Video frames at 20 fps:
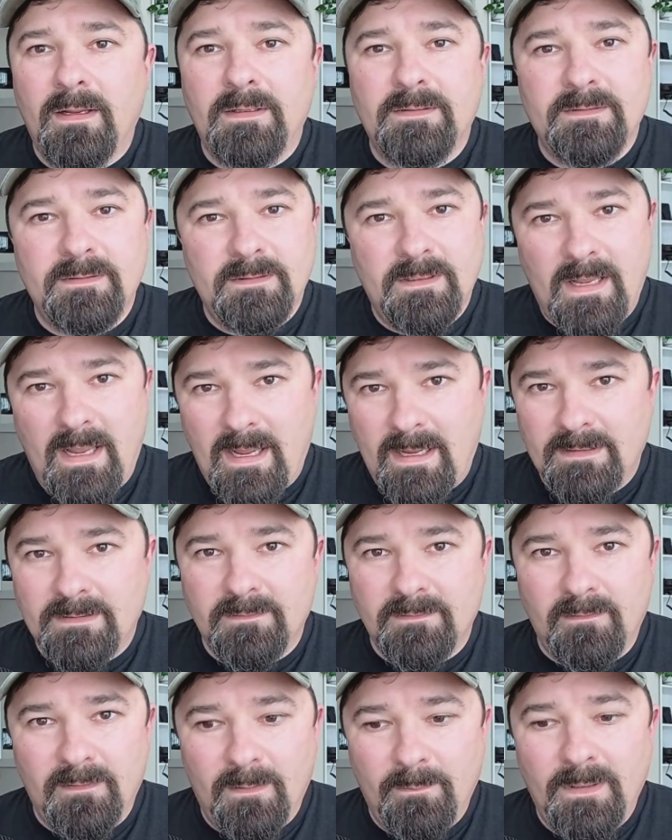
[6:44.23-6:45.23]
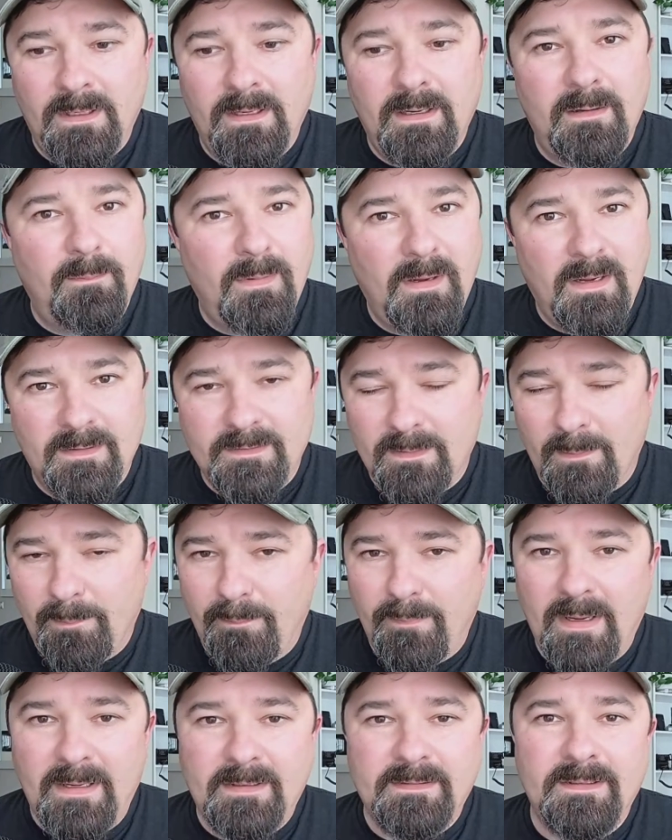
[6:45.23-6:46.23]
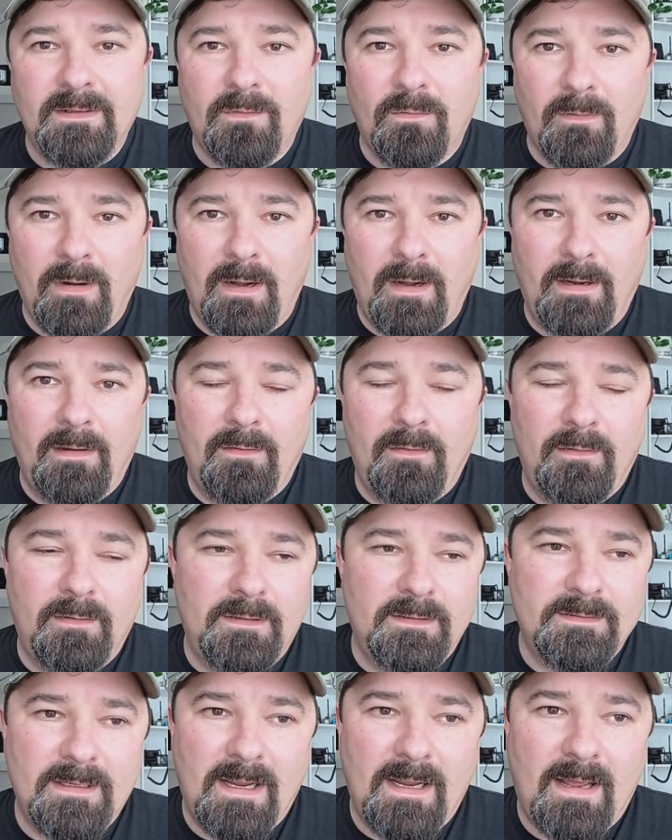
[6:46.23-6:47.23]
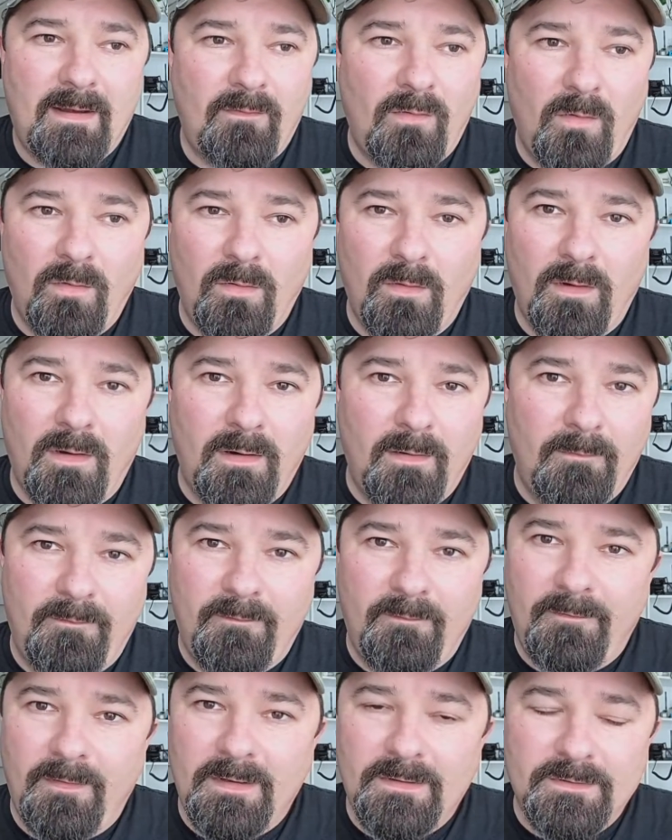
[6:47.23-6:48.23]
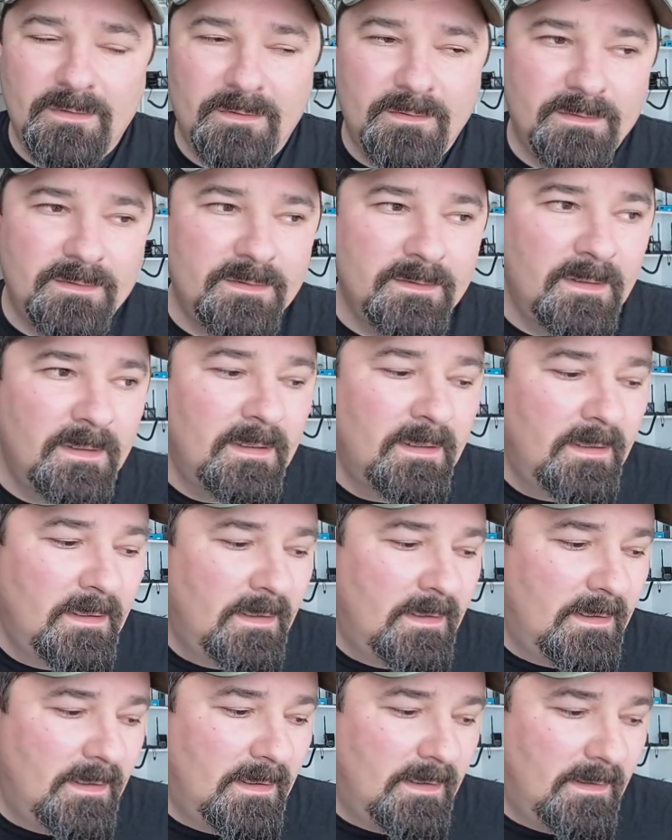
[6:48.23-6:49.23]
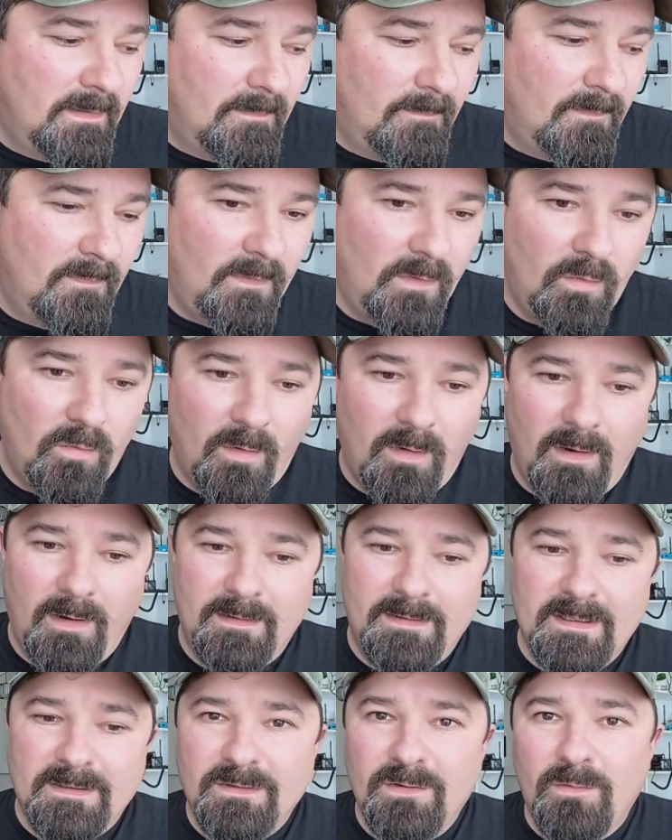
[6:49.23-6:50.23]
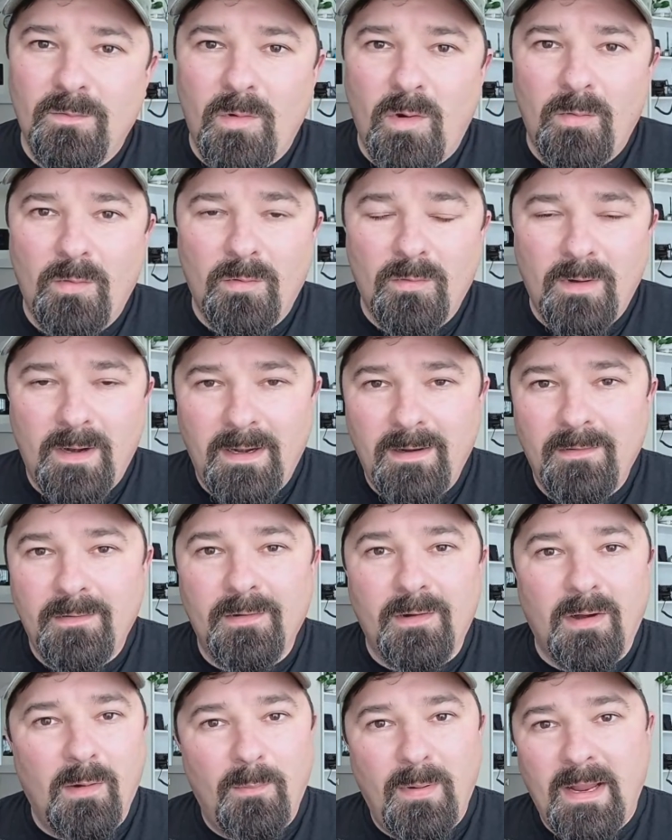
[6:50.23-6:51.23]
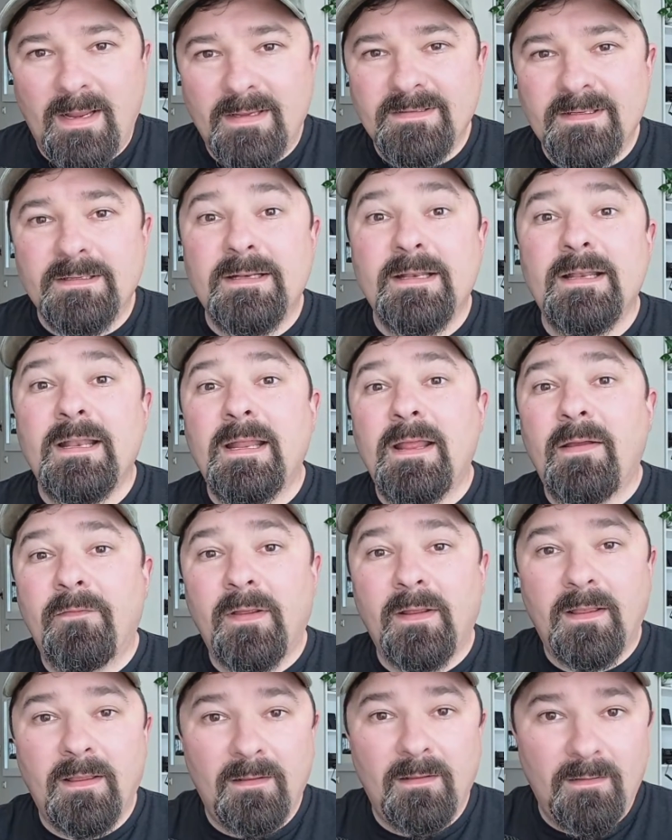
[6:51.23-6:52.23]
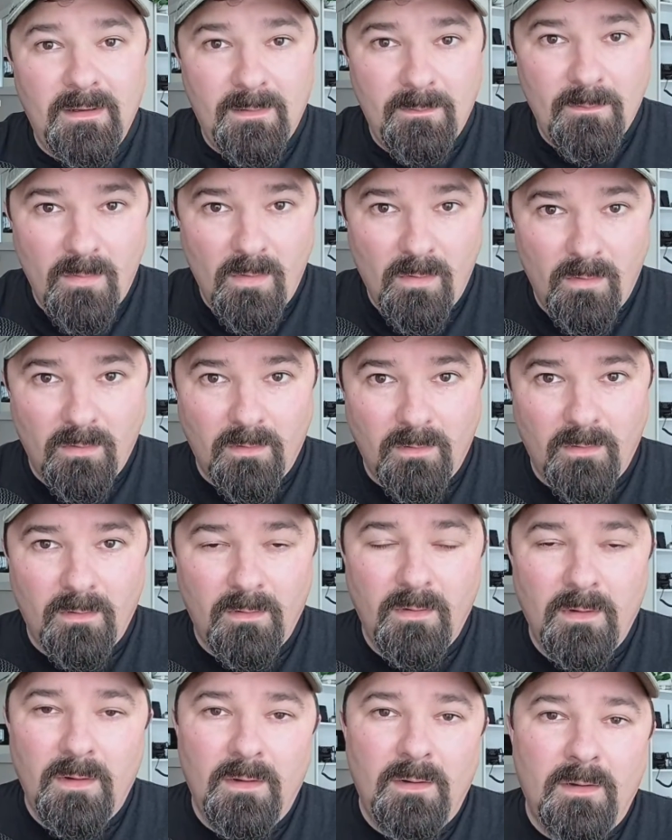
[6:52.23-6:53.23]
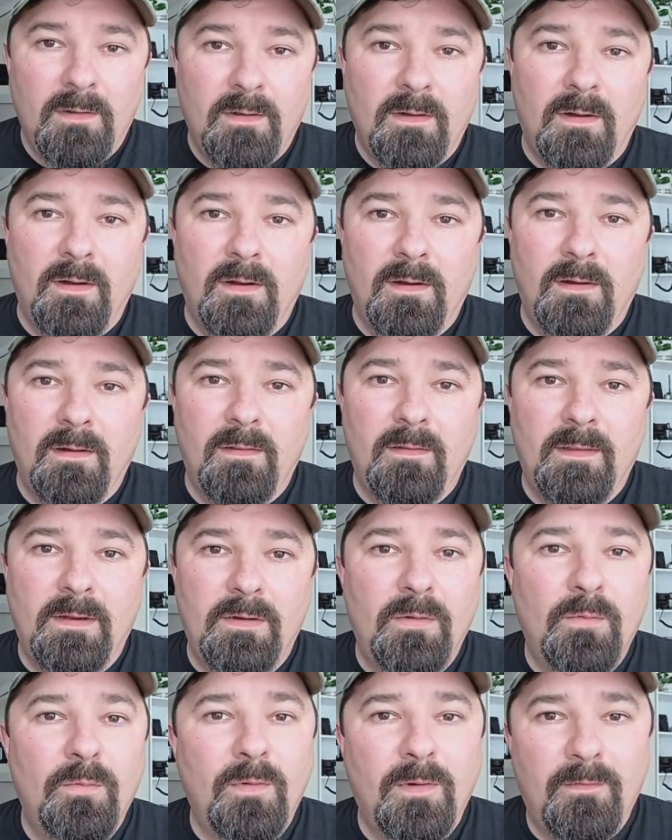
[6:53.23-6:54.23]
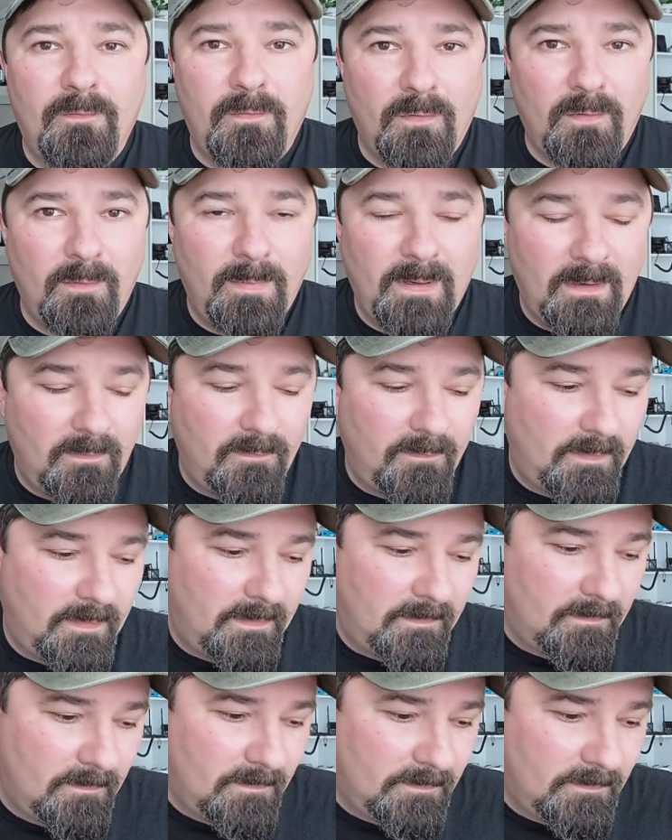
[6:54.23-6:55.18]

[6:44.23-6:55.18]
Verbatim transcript: It has limited. It's a basic radio. It doesn't have a whole lot of features. Um, you want a digital mobile radio, you're going to pay significantly more uh, than you would for a Baofeng.